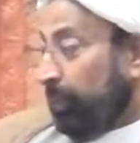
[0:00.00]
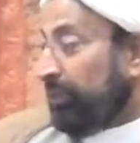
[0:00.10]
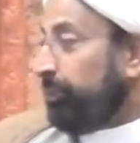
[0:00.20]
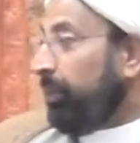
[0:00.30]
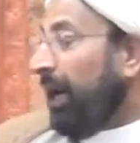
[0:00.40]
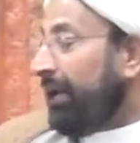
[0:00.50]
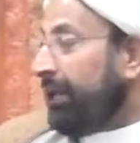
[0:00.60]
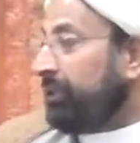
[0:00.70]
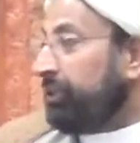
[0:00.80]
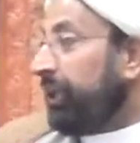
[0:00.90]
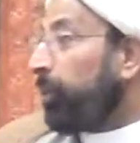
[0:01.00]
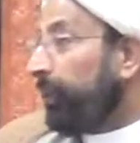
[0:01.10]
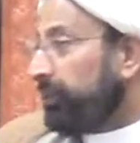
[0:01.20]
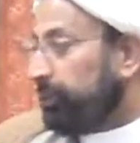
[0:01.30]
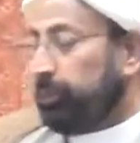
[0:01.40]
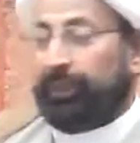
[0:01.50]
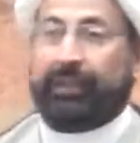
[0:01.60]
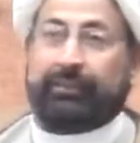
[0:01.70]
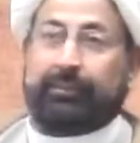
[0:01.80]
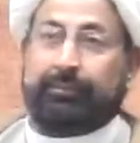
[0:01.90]
which I can share with you
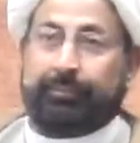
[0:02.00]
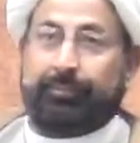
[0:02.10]
is